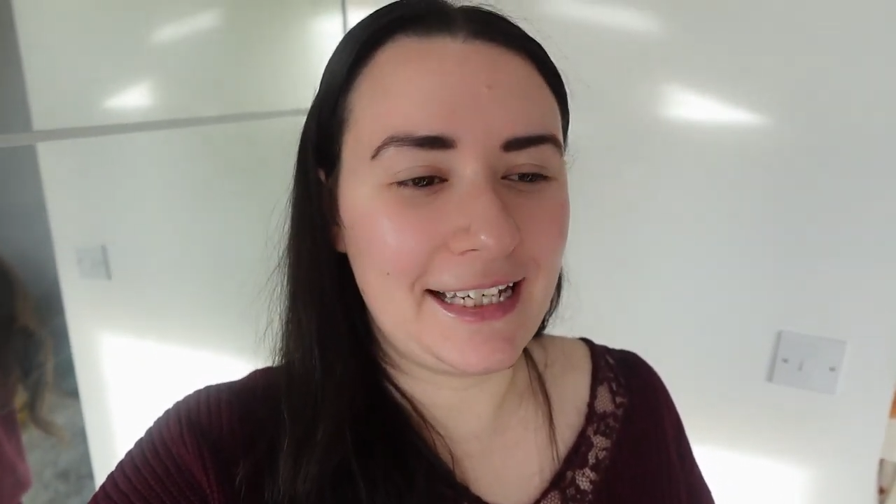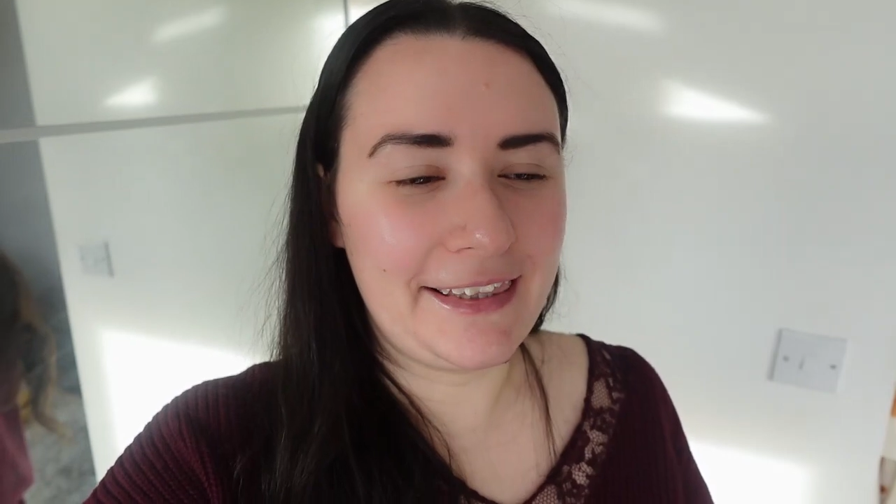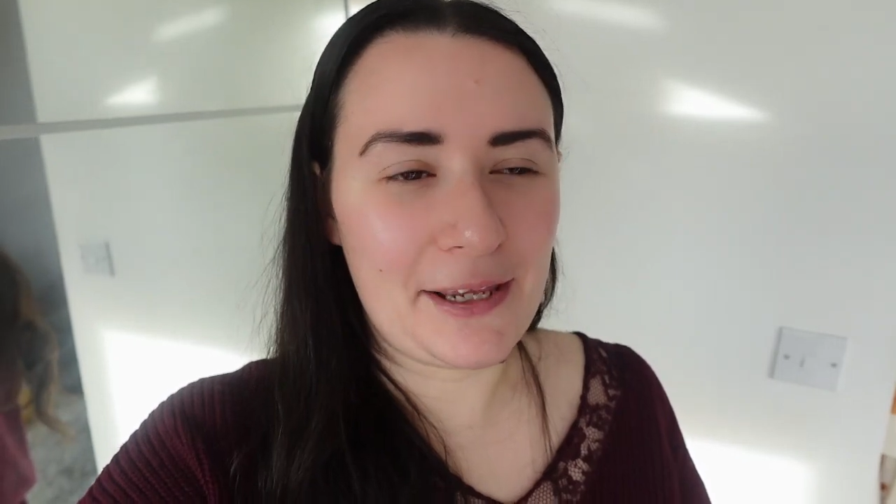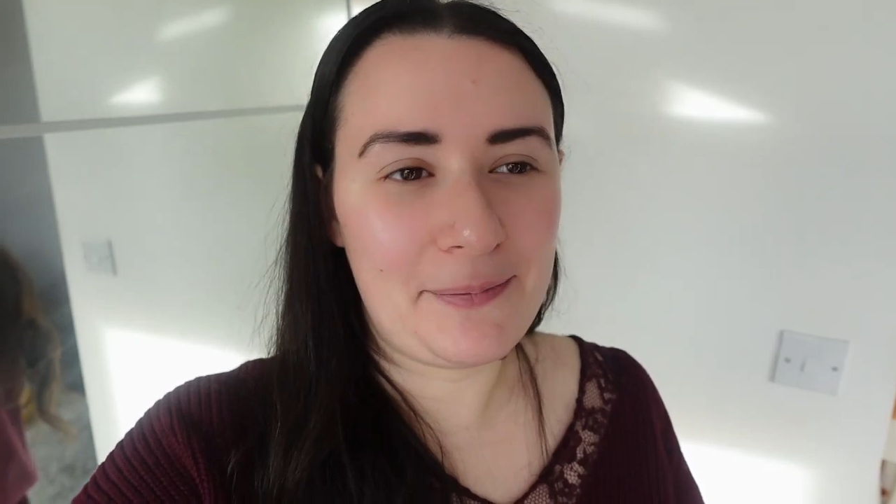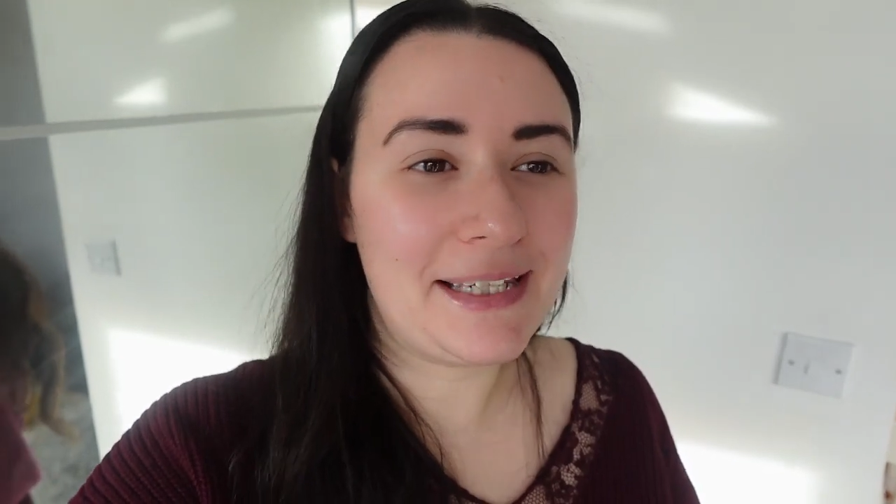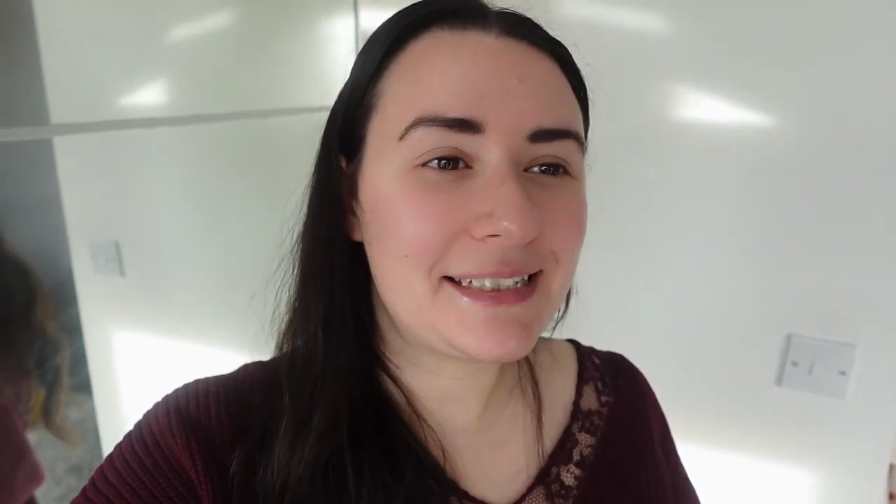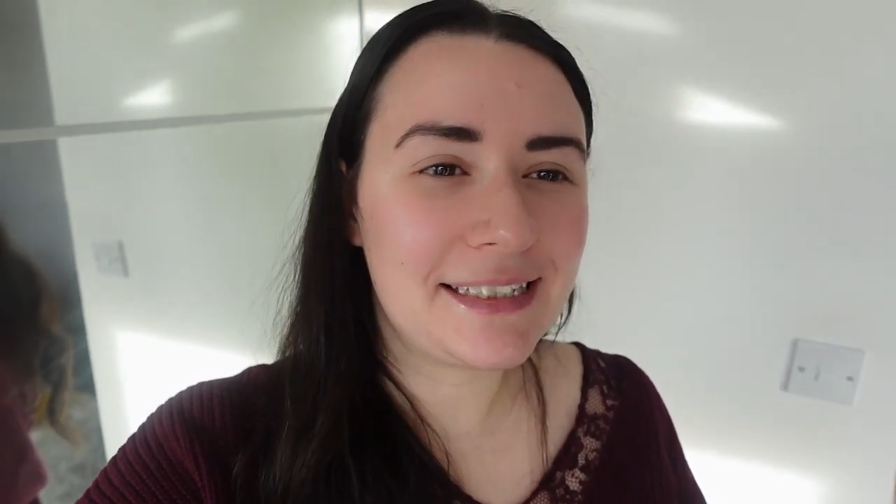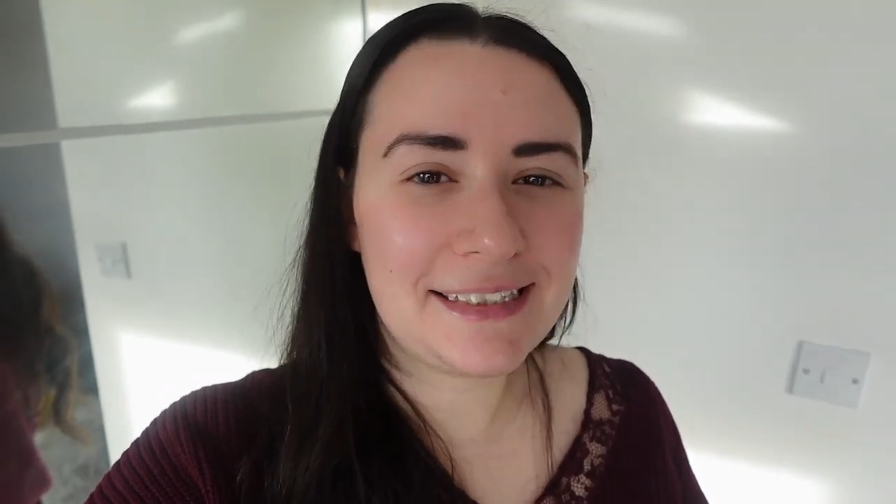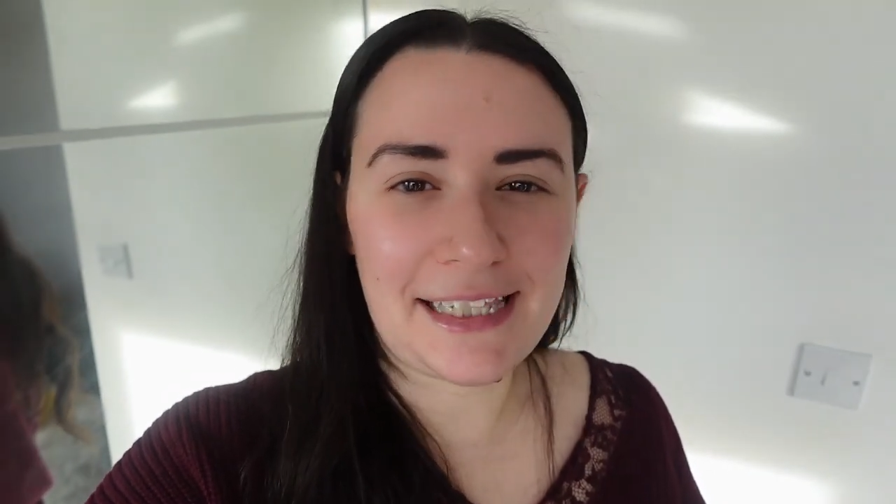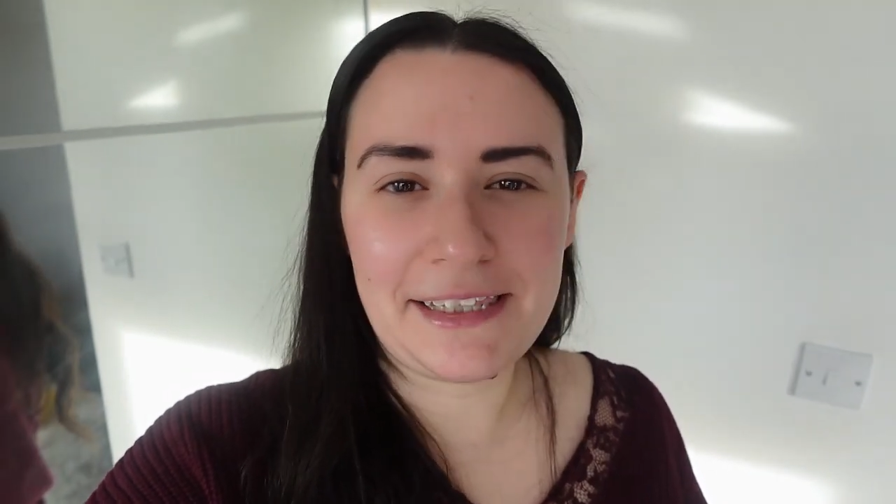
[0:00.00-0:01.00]
and they
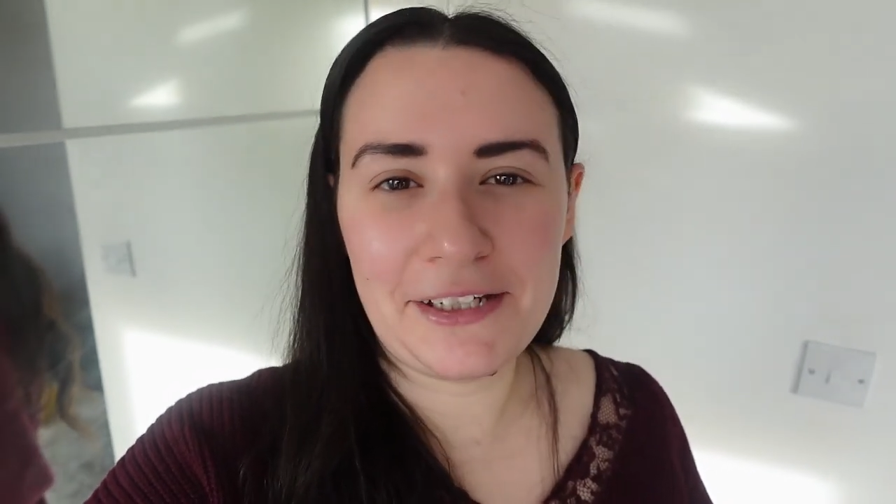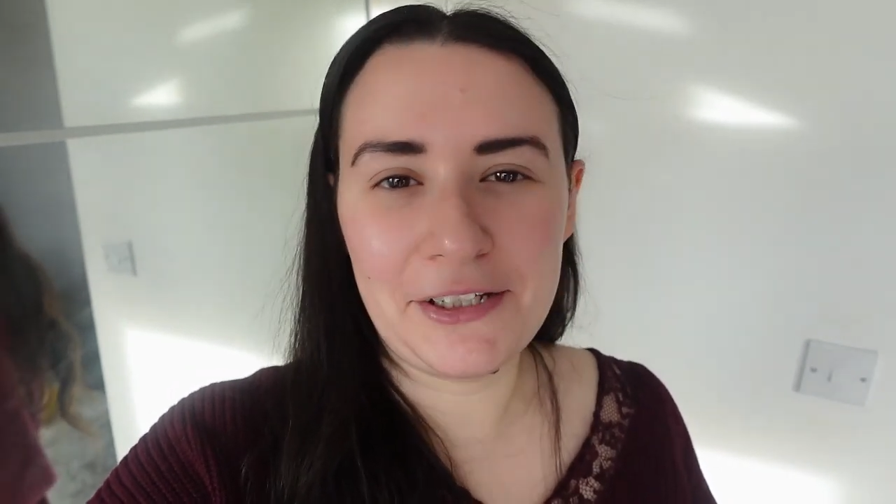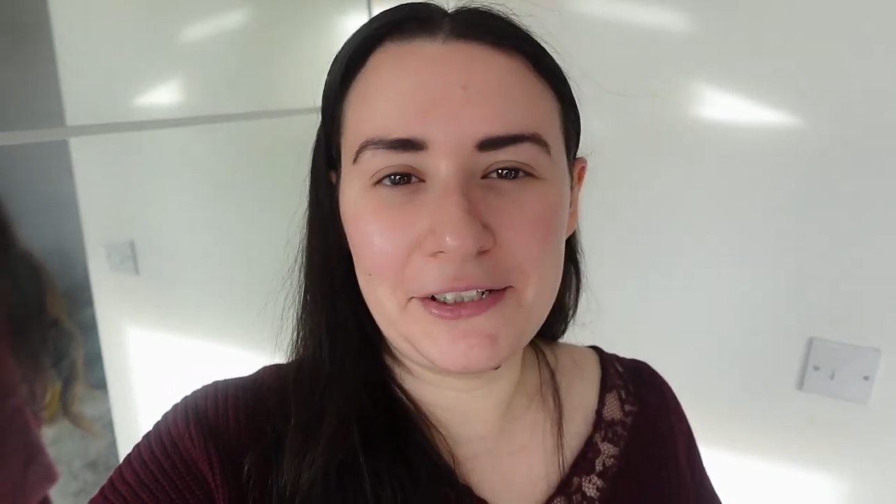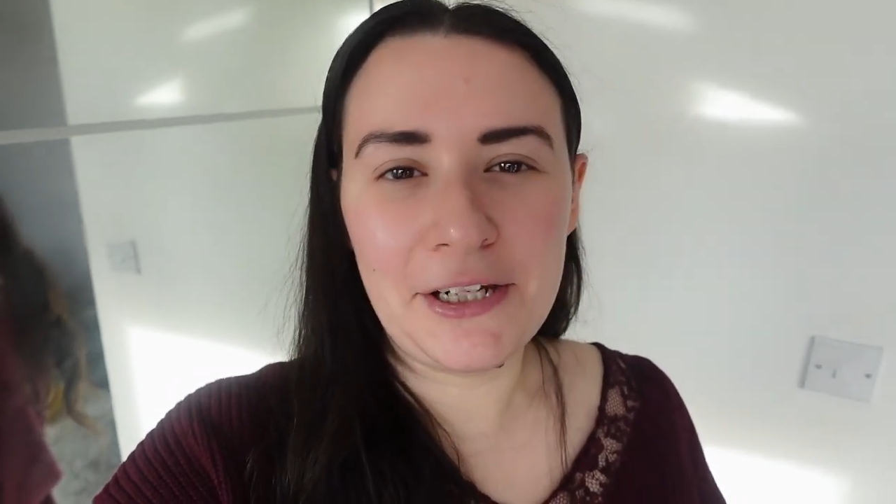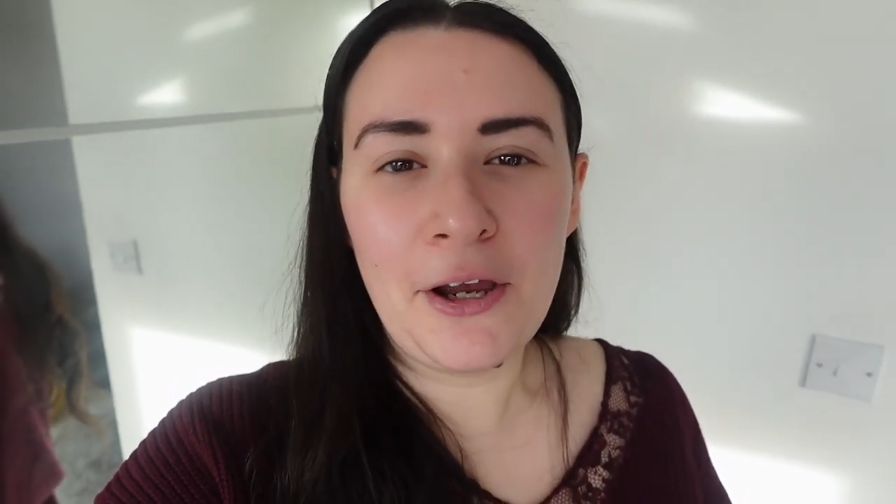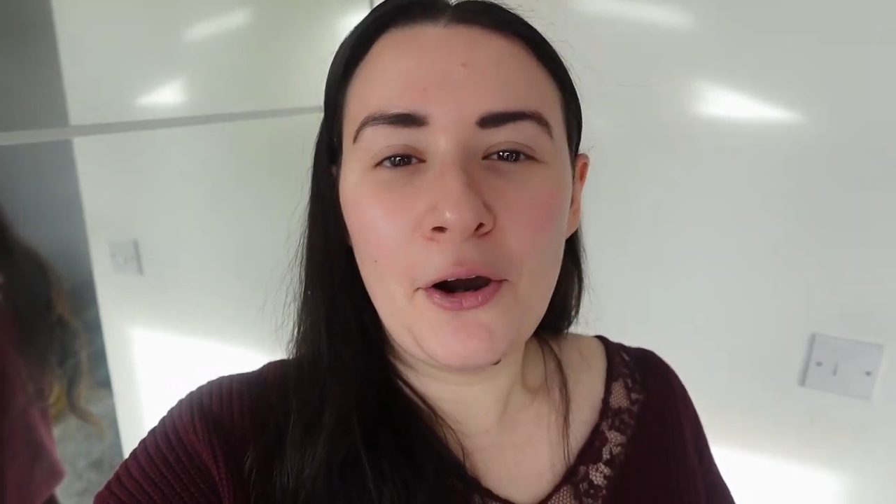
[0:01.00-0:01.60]
basically said they could